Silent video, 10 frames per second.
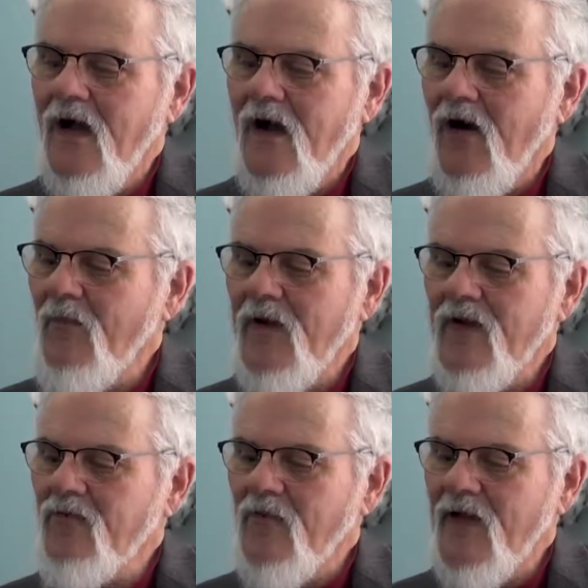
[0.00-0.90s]
All
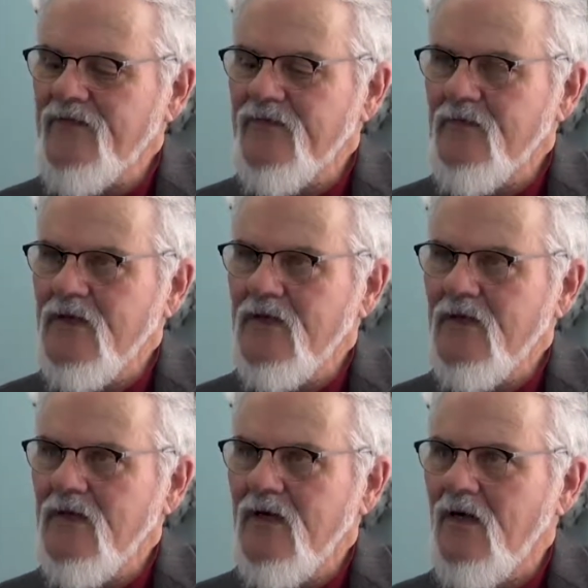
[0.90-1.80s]
manner of blasphemy,
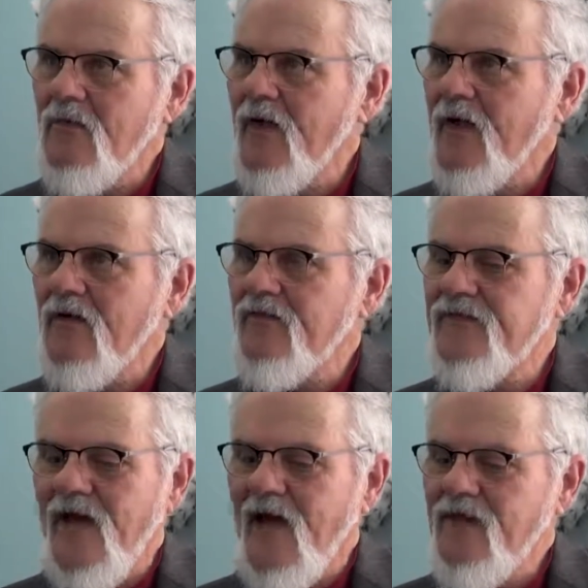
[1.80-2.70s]
all manner of
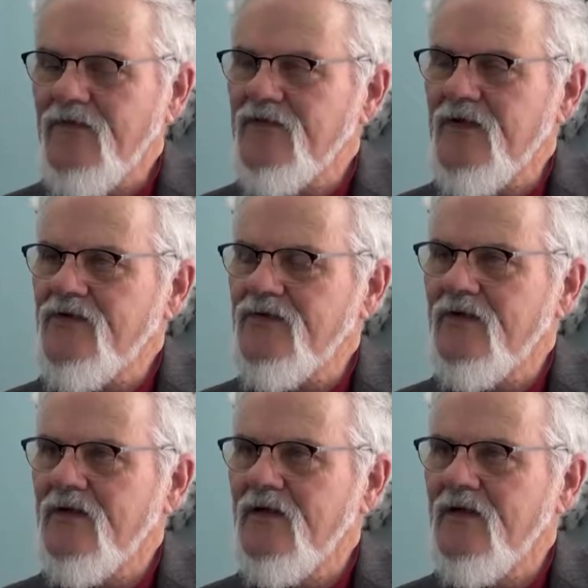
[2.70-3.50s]
accusation,